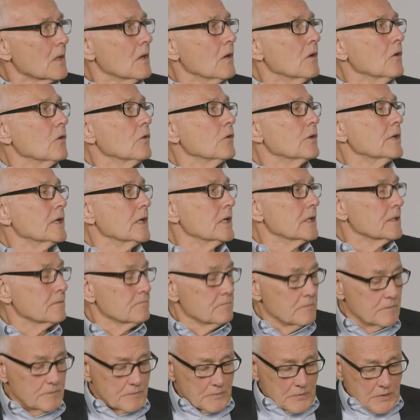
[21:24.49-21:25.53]
Oh, okay.
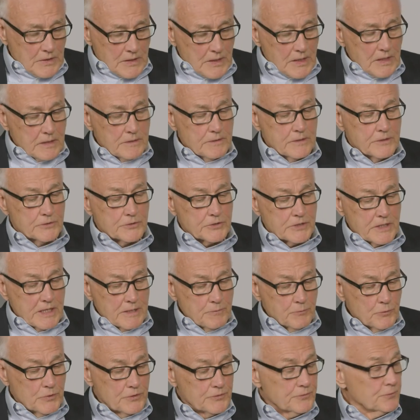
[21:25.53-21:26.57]
And the
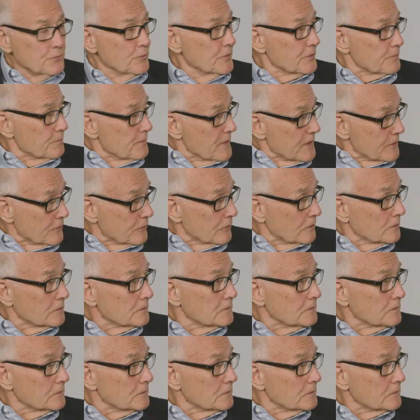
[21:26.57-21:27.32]
same with mineral?